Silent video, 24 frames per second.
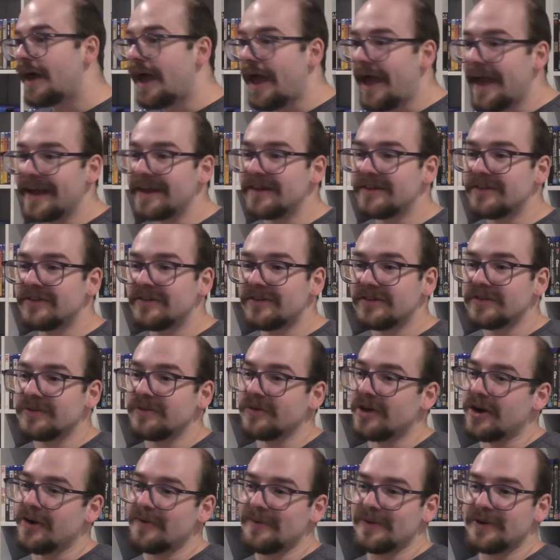And
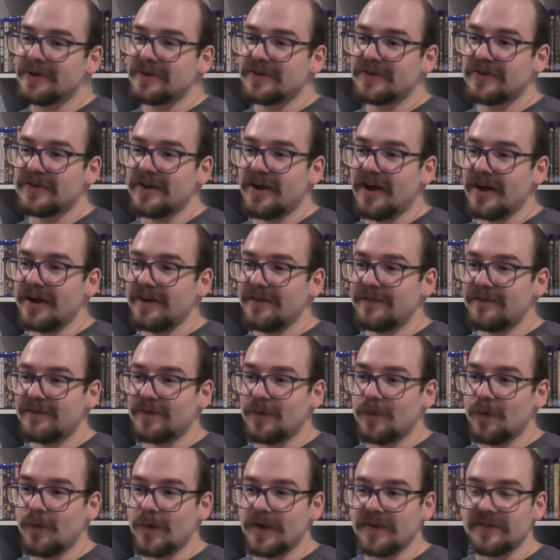look, I'll be honest, I've
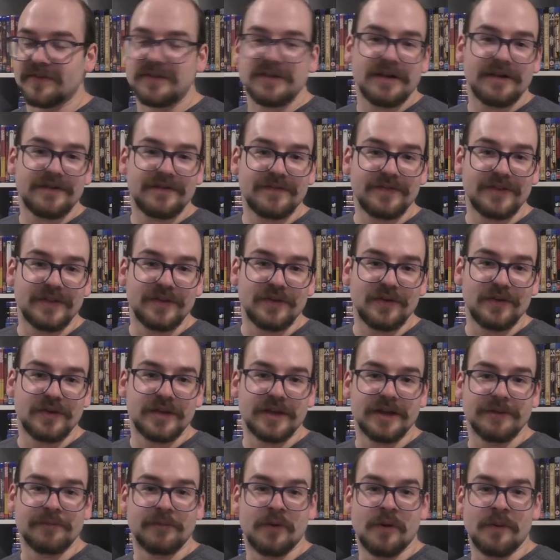always loved the
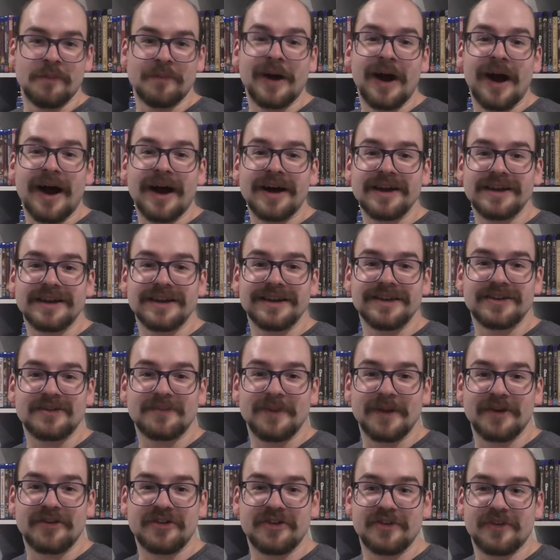nuclear bomb part,
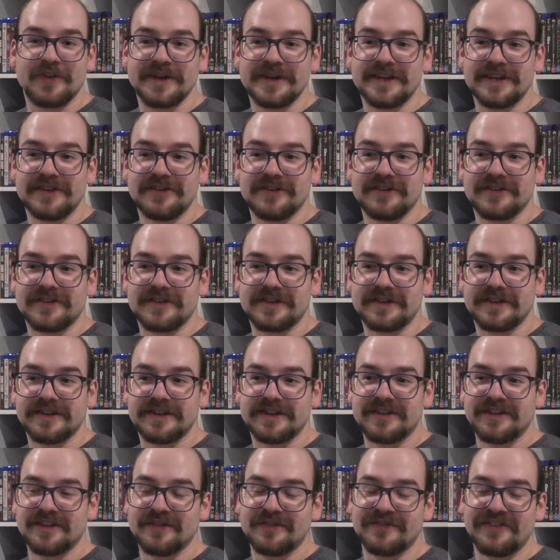especially when he just
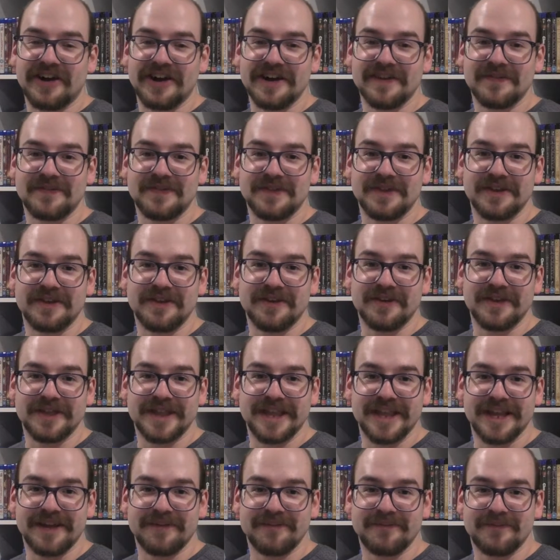survives the
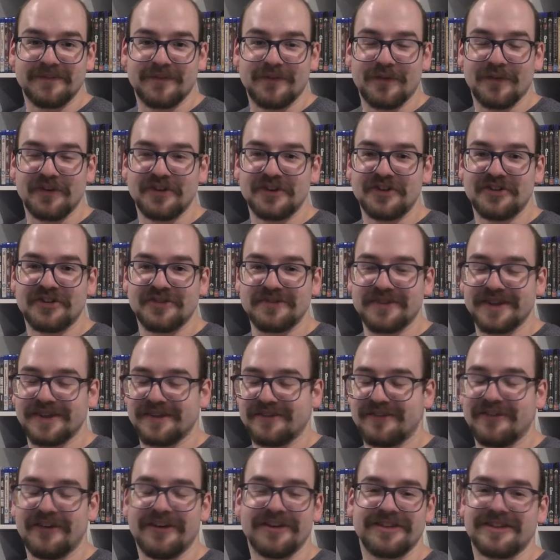goddamn fridge. I'm like,
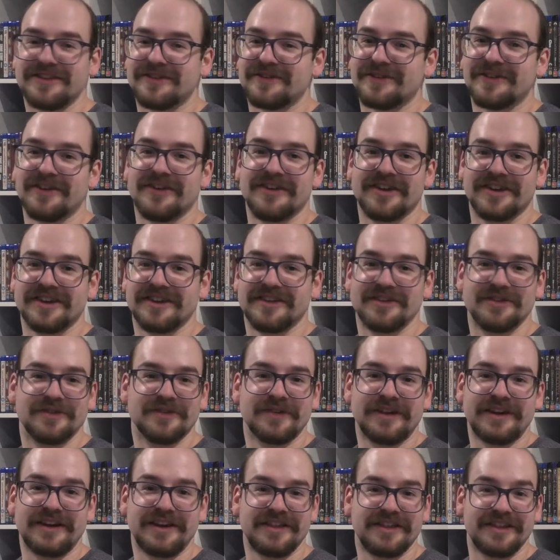fuck, this guy can do
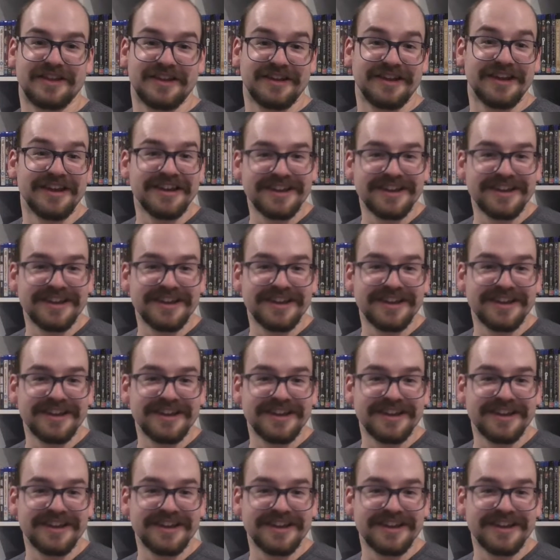anything,